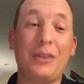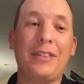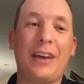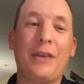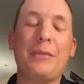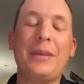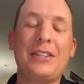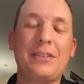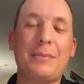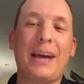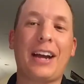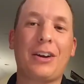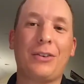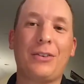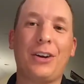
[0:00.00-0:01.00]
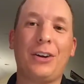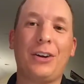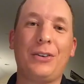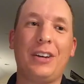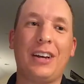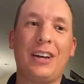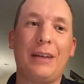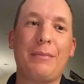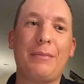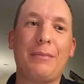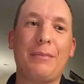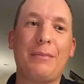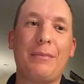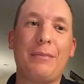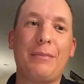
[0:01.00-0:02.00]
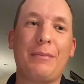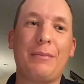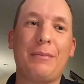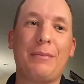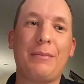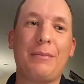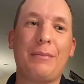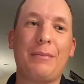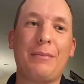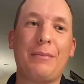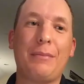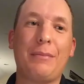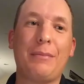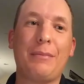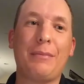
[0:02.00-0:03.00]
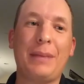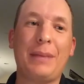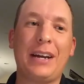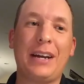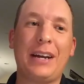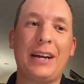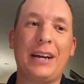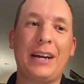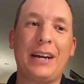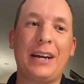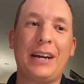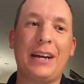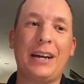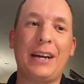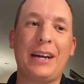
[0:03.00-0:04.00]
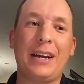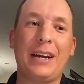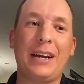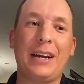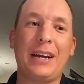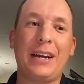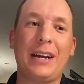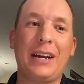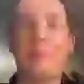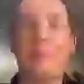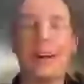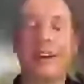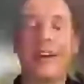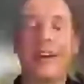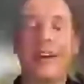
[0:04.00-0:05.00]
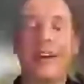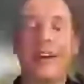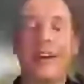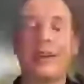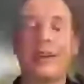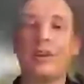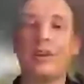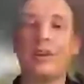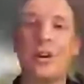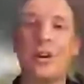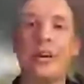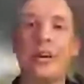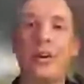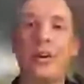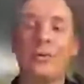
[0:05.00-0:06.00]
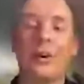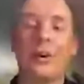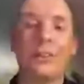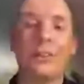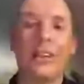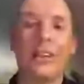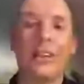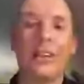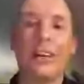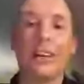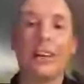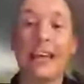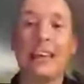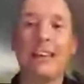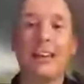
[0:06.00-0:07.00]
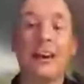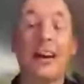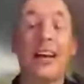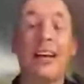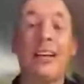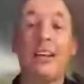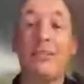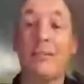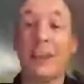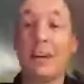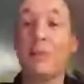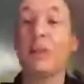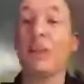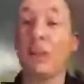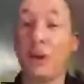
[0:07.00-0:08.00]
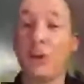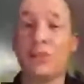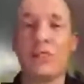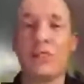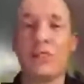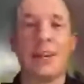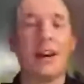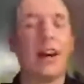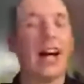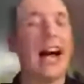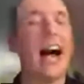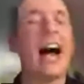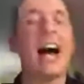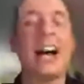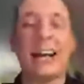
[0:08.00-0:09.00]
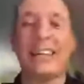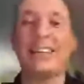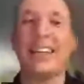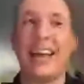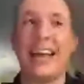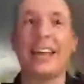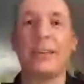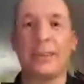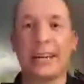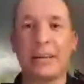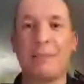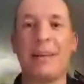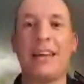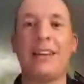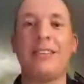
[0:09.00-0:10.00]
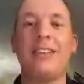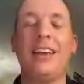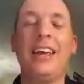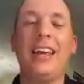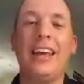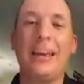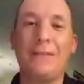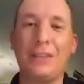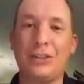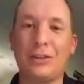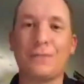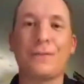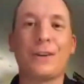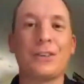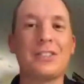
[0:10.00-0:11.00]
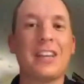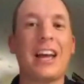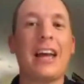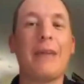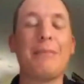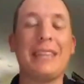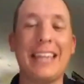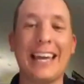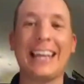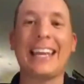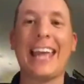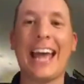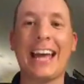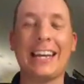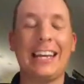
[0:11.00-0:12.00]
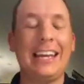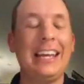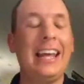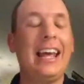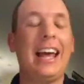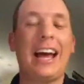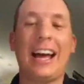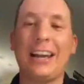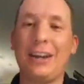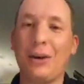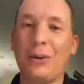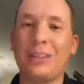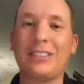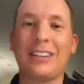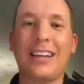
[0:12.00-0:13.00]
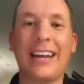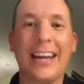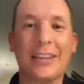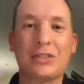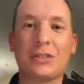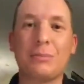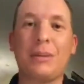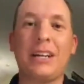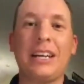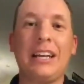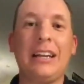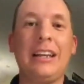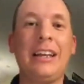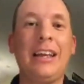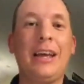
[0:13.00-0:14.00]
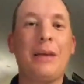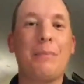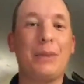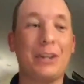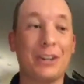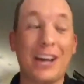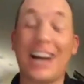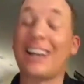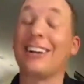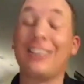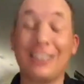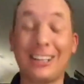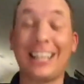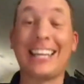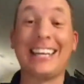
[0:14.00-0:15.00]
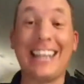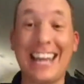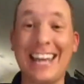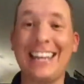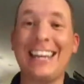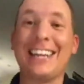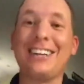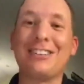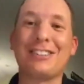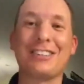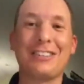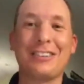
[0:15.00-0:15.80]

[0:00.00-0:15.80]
would be Tobacco Road. I paid $30 plus another about another $120 overall for the caddy there. If anyone goes there, highly recommend. If it's your first time, get a caddy. I know it's a lot of extra money, but you're not going to look like an idiot